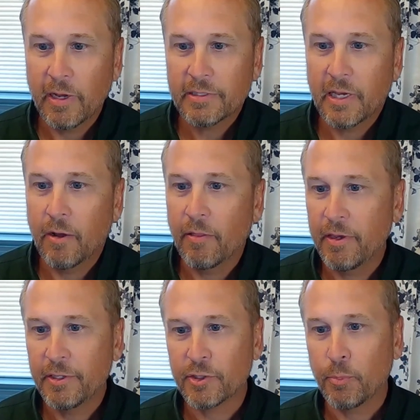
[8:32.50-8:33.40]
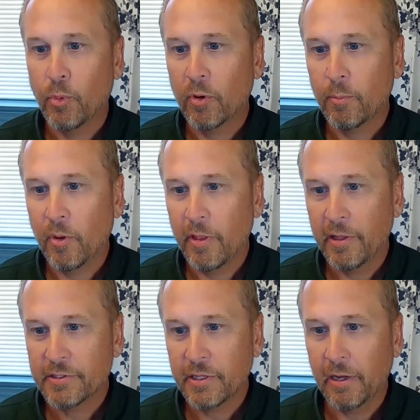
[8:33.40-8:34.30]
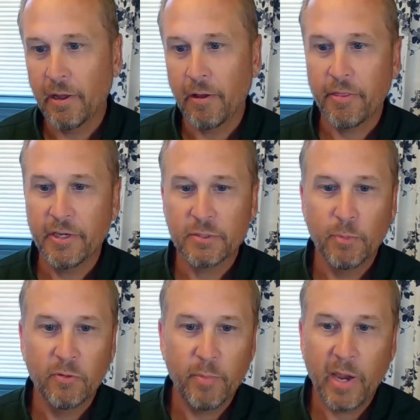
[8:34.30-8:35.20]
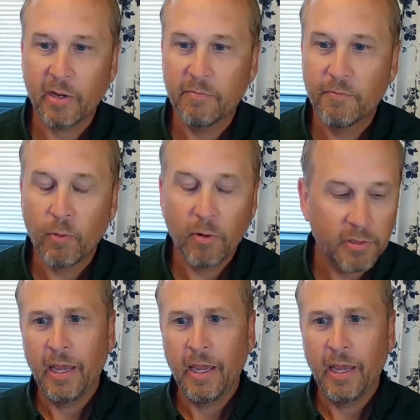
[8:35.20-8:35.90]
That's how things are portable. That's how things move back and forth.